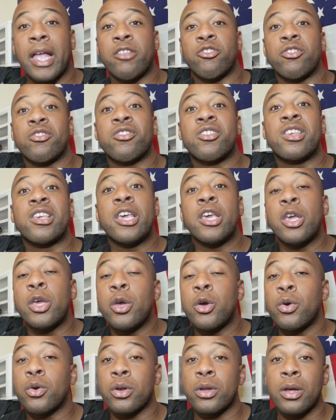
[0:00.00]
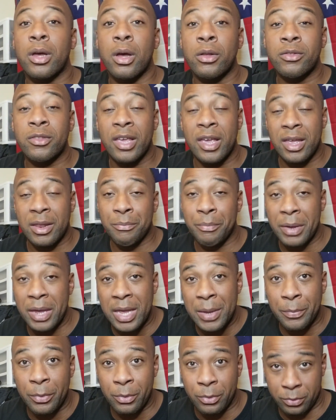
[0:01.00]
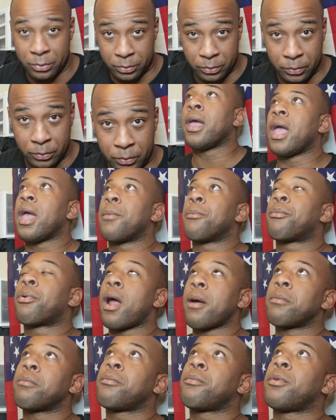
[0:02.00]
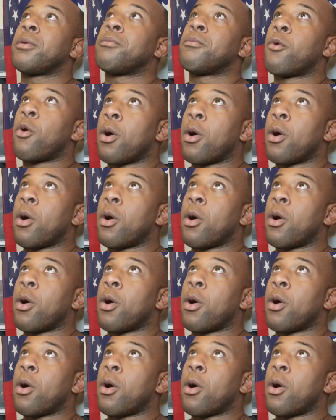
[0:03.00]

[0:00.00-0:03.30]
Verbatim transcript: and just killed 10 people and probably